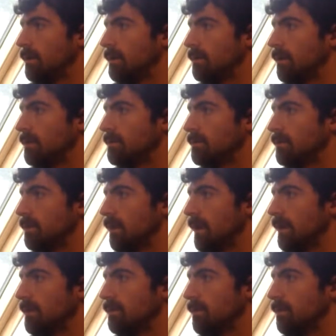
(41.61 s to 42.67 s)
Doesn't look
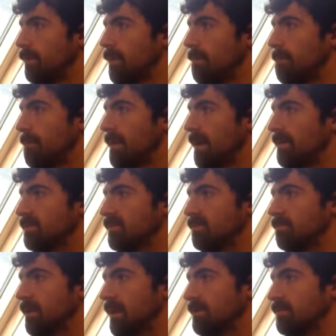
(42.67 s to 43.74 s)
like it's going to be a
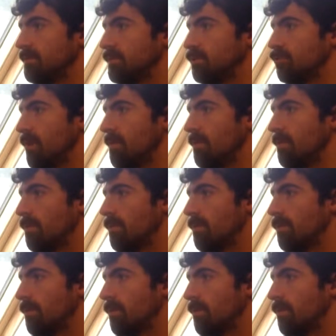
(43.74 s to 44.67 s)
massive strength.